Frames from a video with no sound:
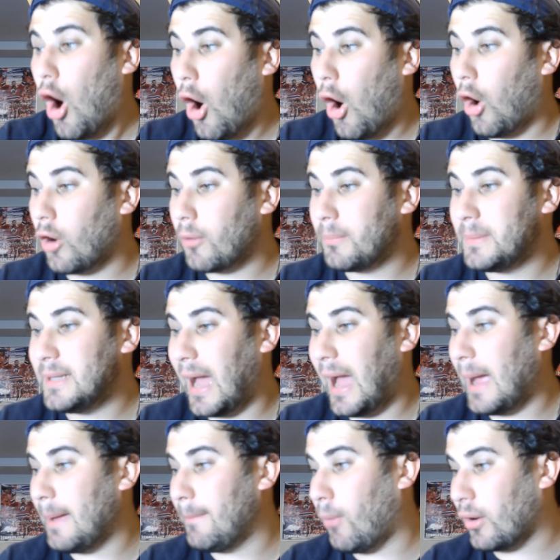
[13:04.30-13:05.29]

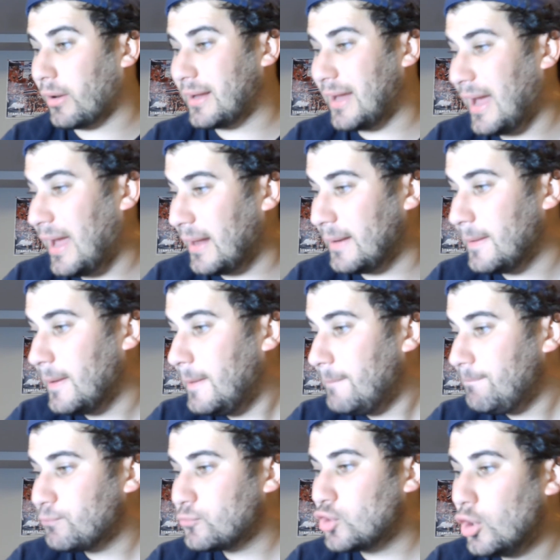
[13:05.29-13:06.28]
RBI mark. Hitting
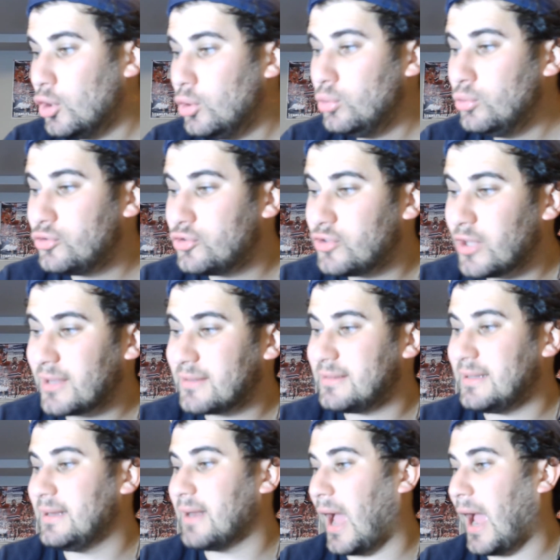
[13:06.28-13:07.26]

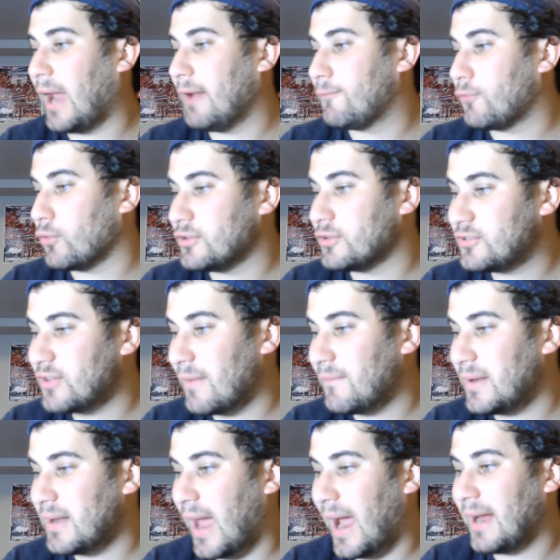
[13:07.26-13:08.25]
269 for a
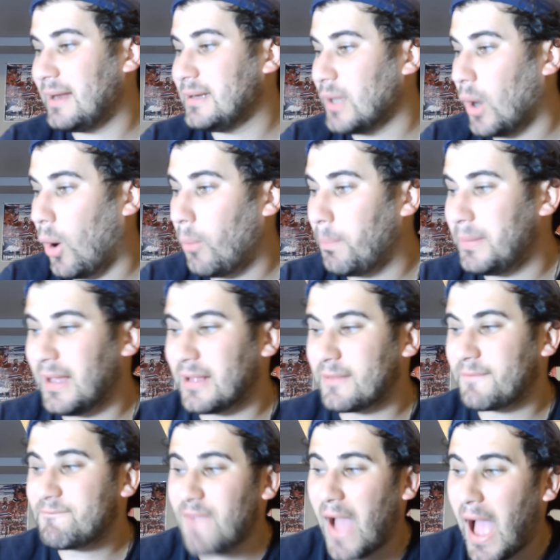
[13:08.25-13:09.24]
790 OPS,
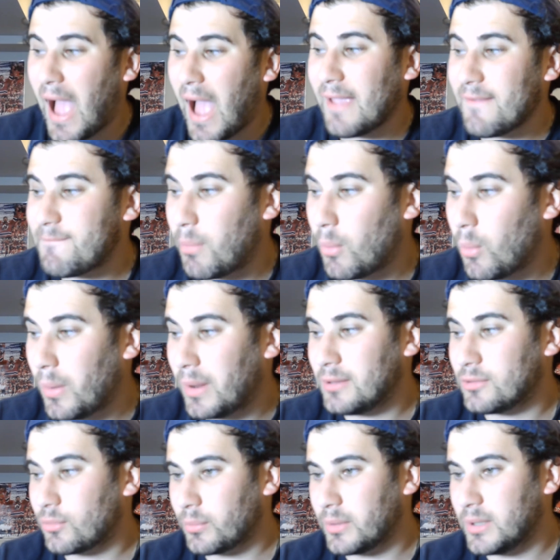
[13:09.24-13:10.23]

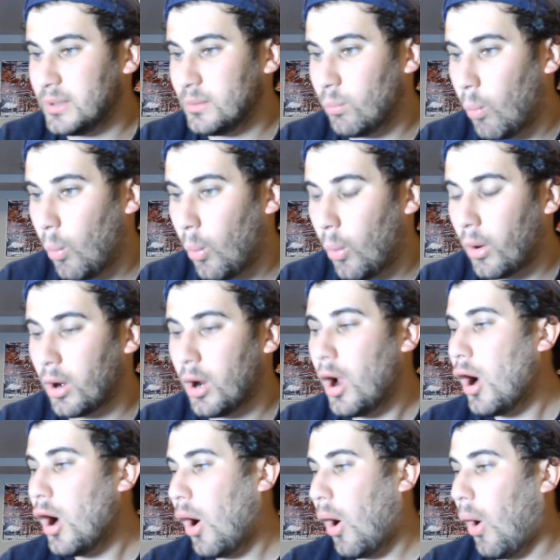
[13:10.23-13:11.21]
5.3 WAR
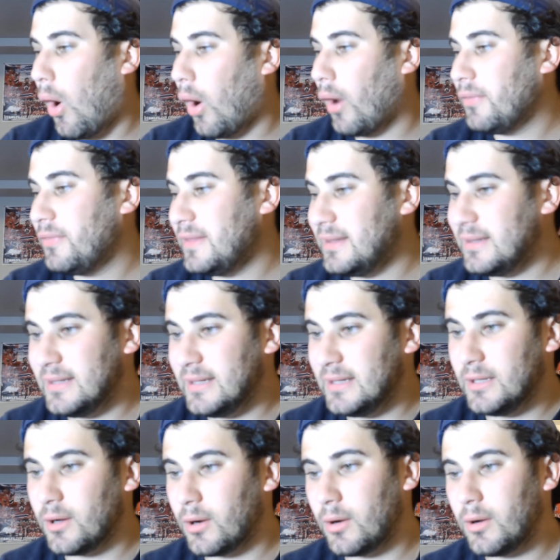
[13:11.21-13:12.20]
on the
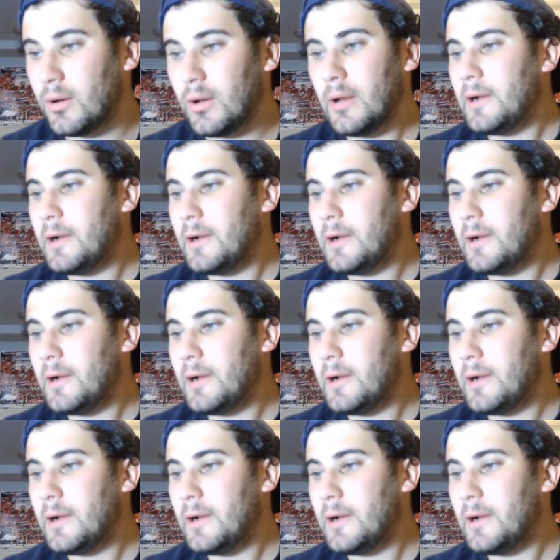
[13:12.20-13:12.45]
year.